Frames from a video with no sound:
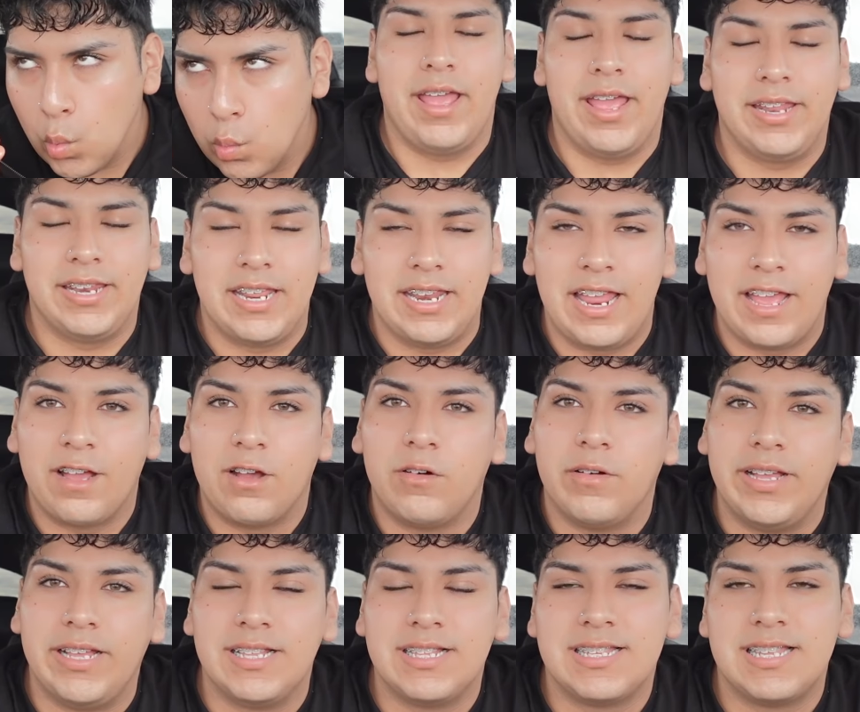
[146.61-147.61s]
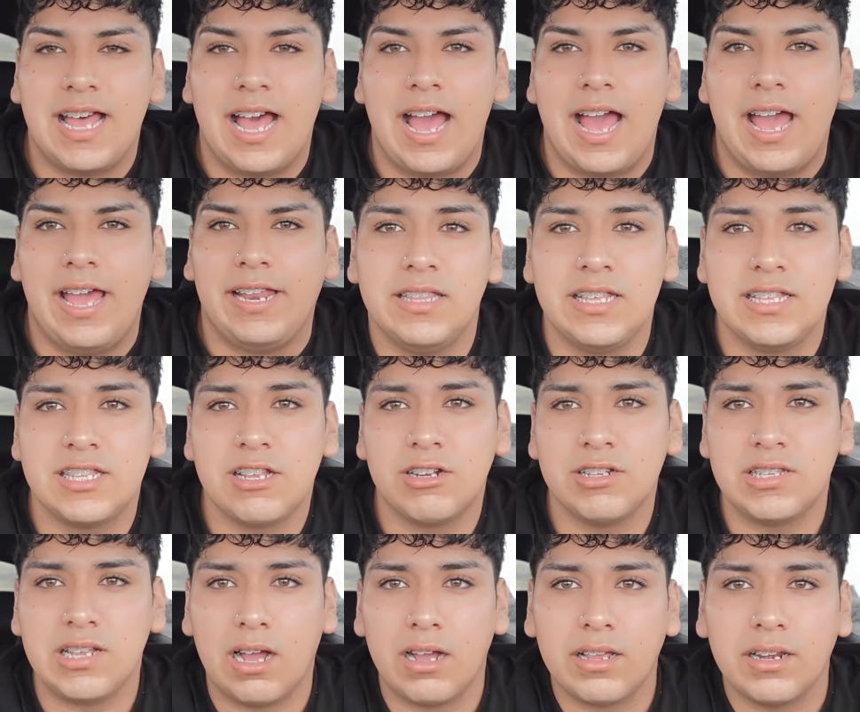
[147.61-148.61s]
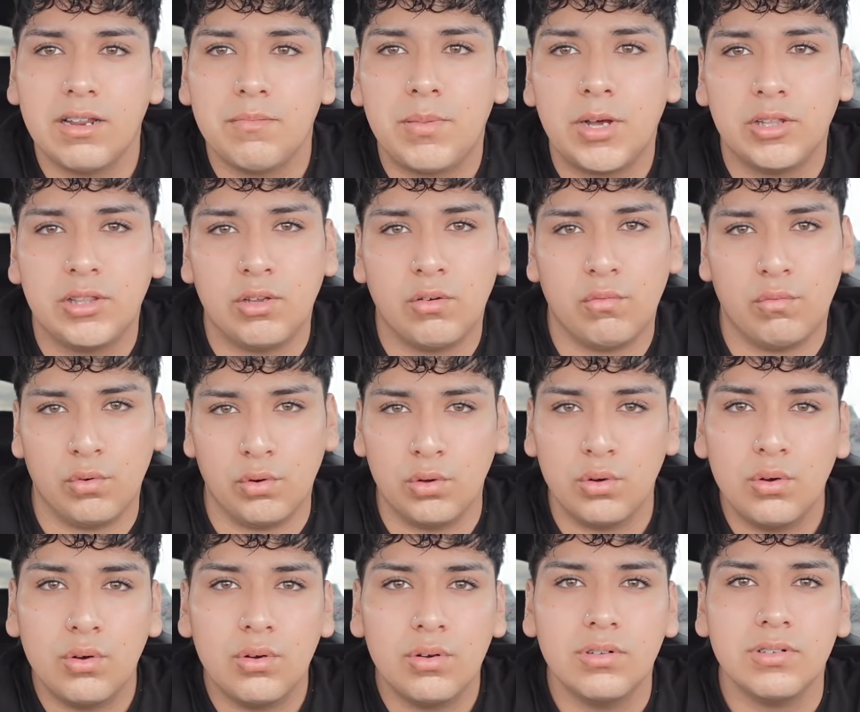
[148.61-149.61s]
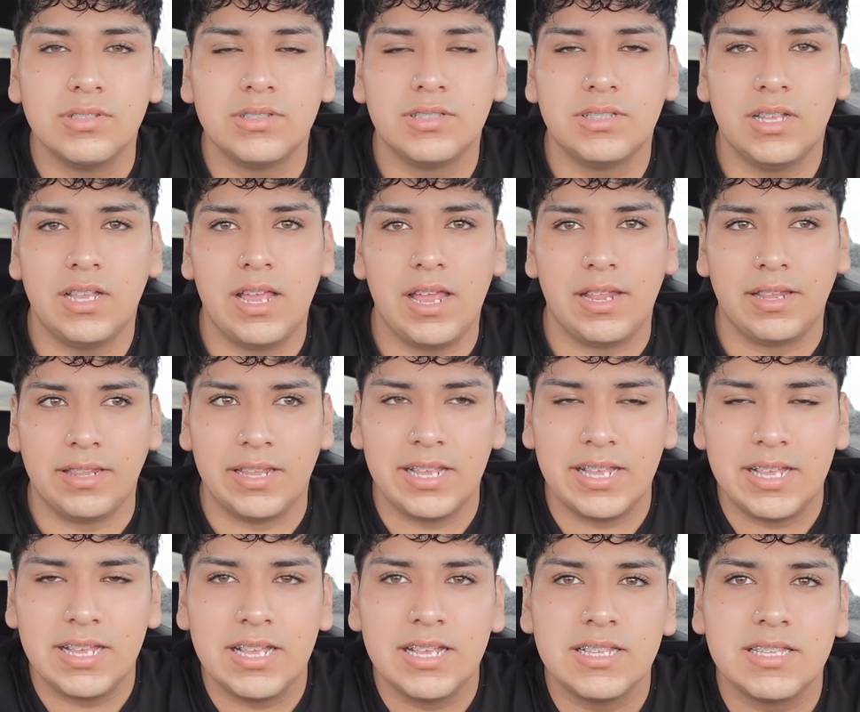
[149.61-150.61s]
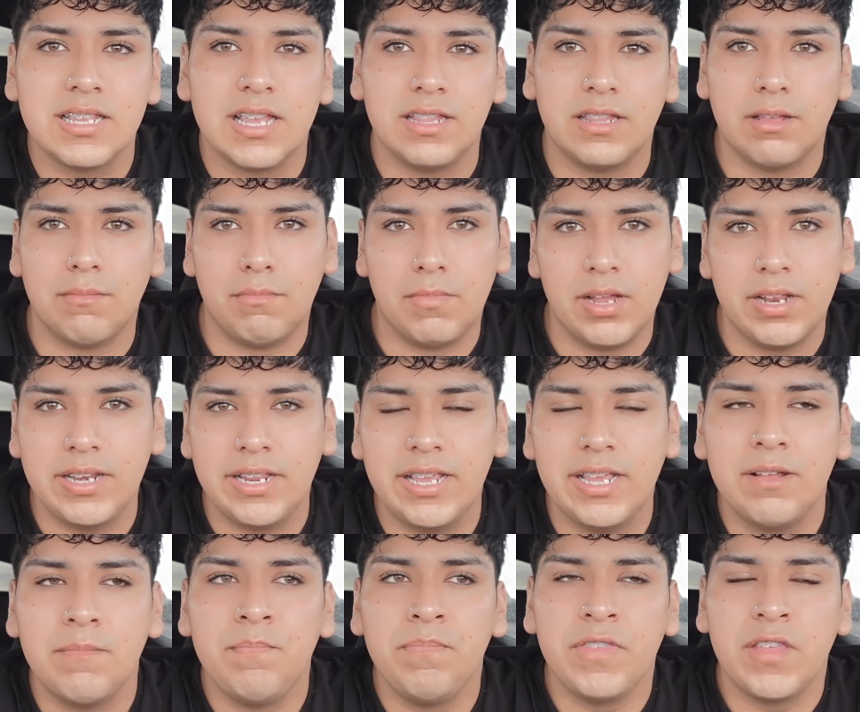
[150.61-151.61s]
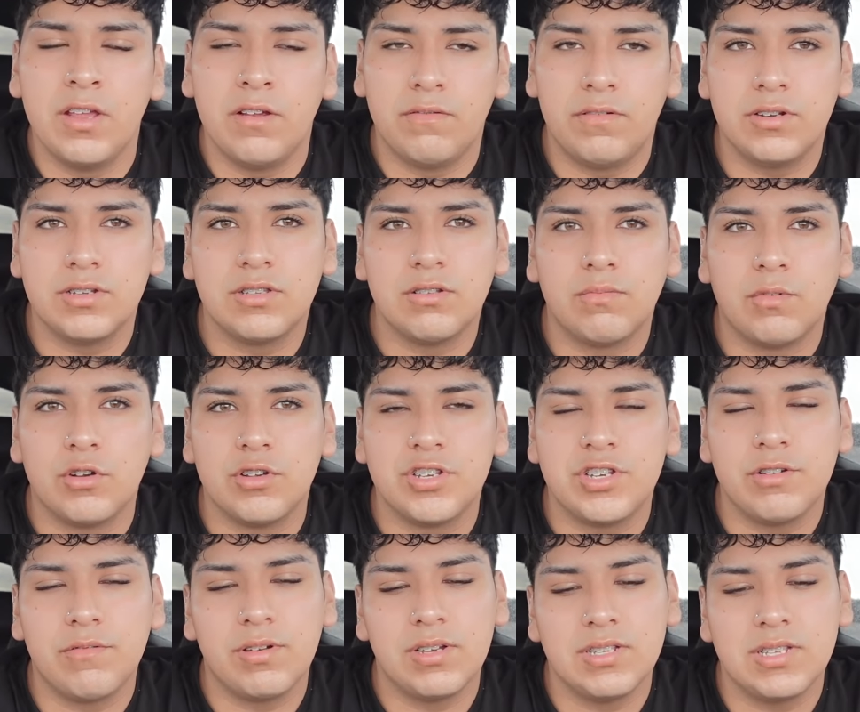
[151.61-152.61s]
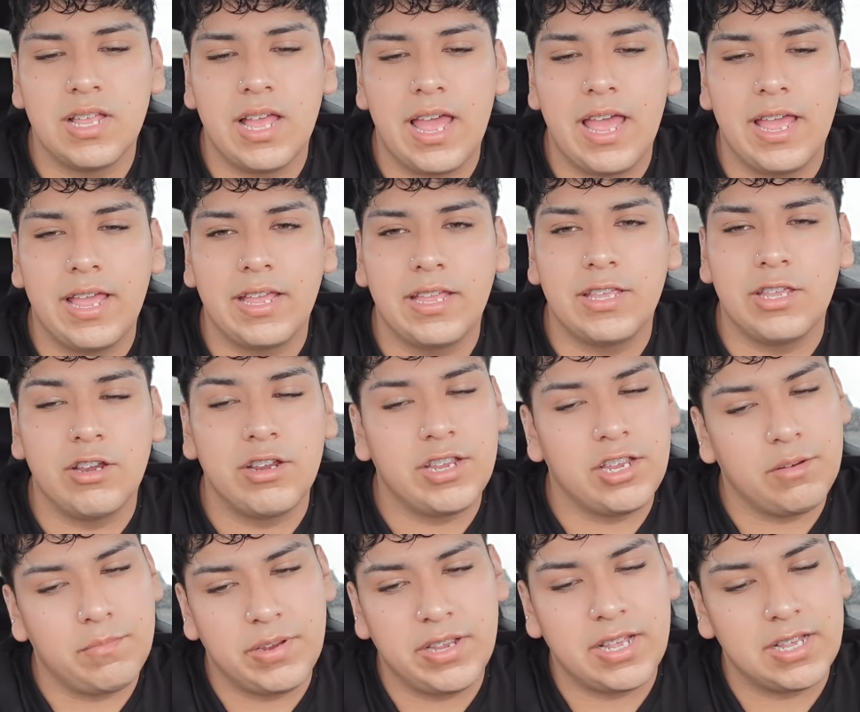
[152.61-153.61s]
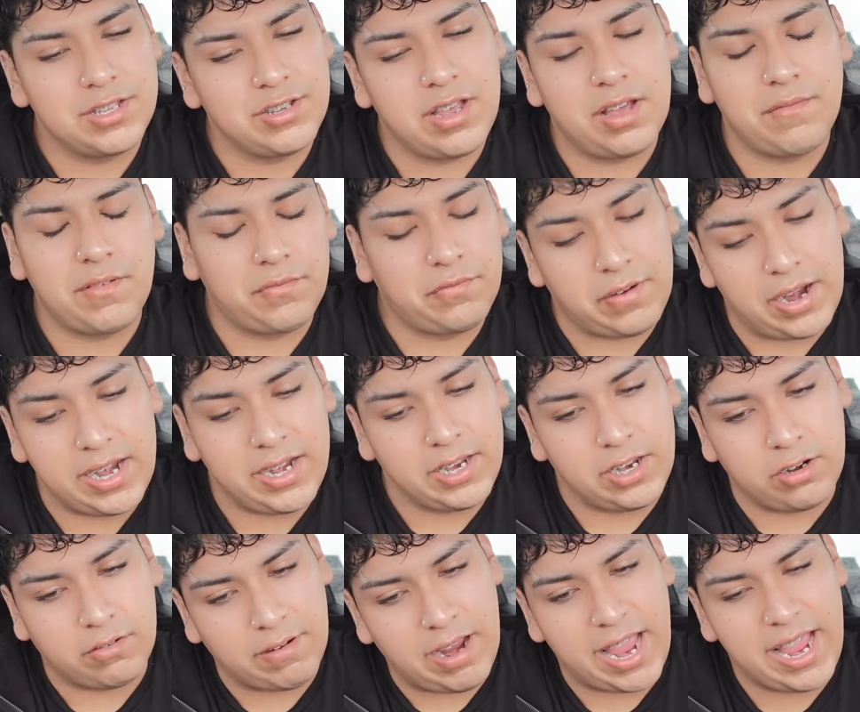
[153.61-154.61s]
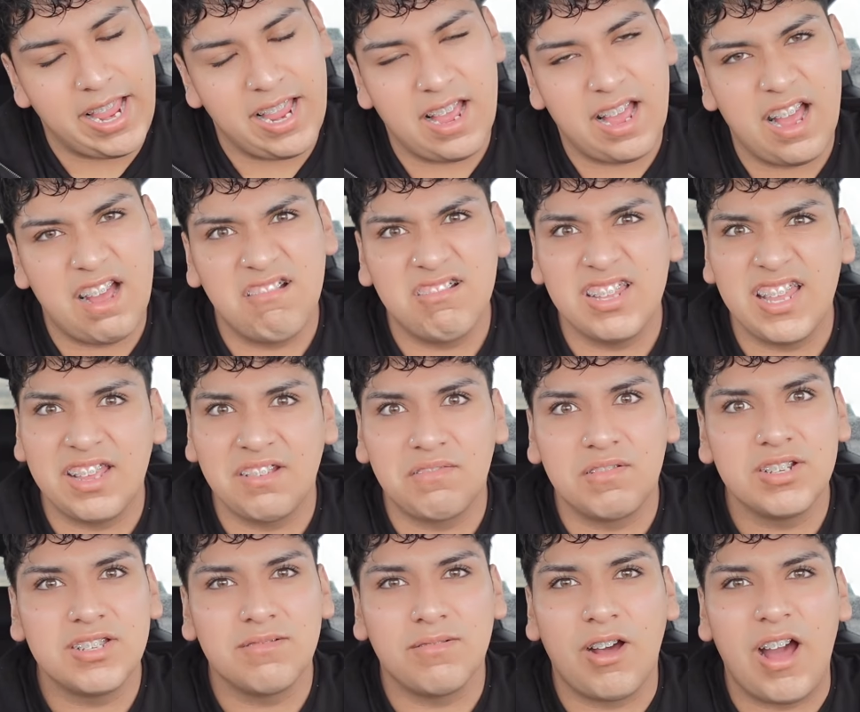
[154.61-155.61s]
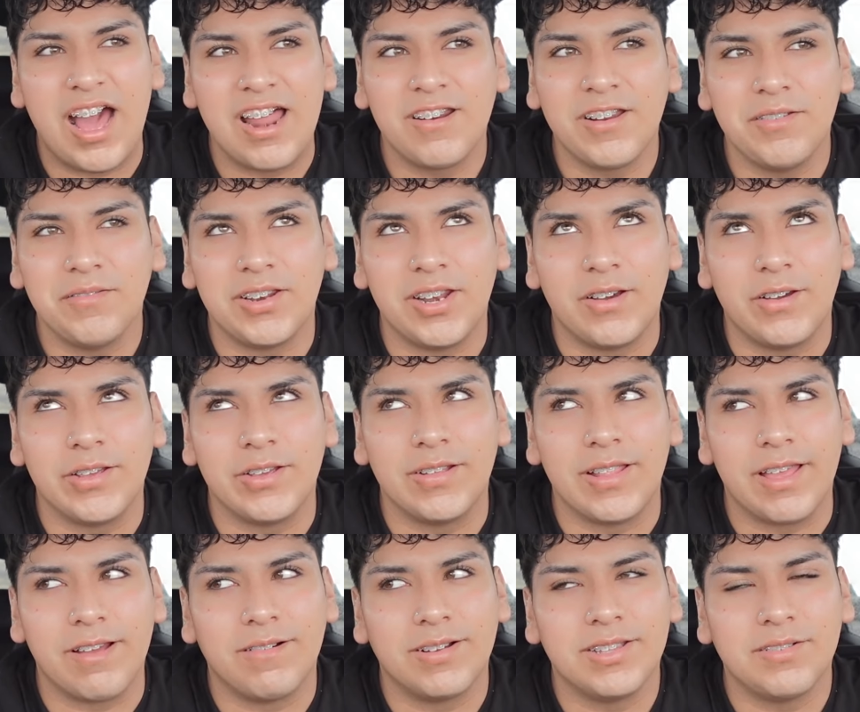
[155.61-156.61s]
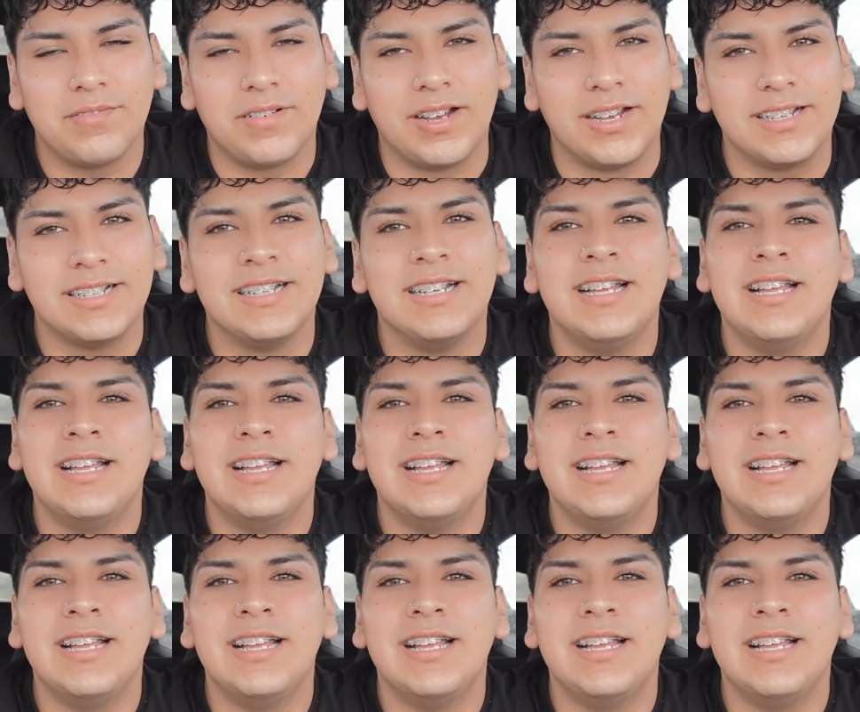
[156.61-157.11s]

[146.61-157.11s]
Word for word: and then I go inside. They start talking about the rules and this and the money. First of all, she was like, you're here because you have a friend here, right? I was like, first of all, I don't even know you. Like, what the fuck?